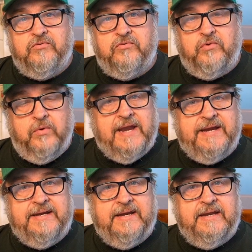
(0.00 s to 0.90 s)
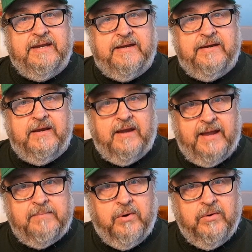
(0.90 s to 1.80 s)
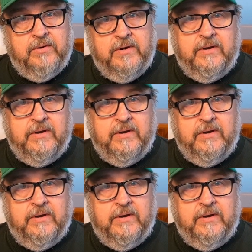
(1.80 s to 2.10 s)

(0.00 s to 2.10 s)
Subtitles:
created in Lightburn